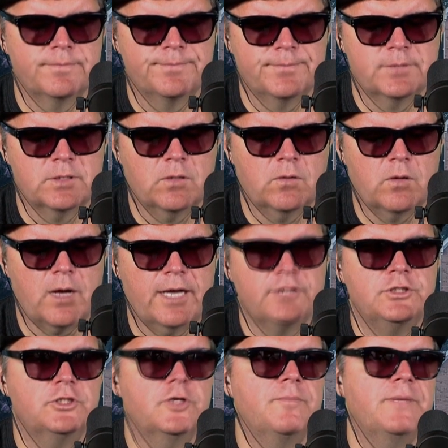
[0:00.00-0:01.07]
So I
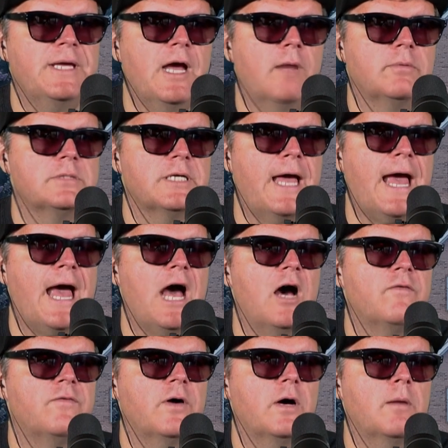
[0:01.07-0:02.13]
should be able to
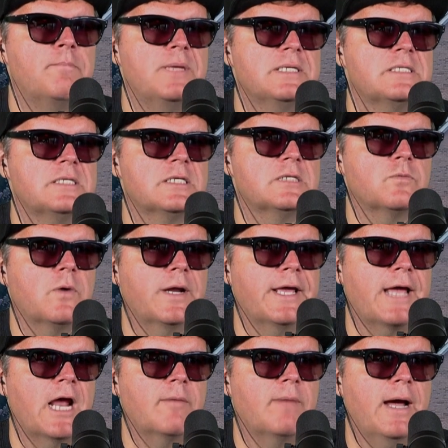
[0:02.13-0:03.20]
have a business running
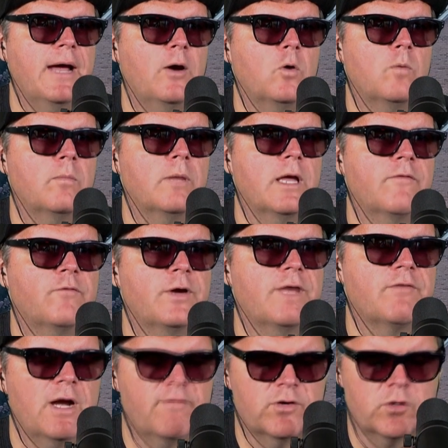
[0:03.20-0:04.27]
out of my home if we
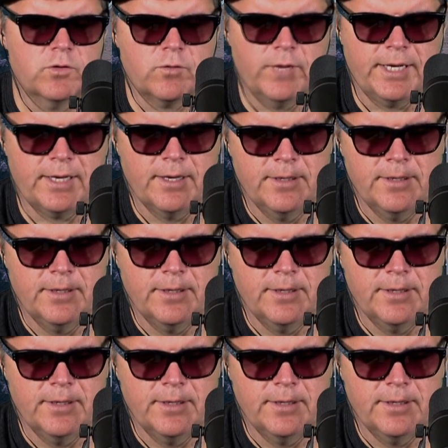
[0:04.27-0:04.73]
ever have an earthquake.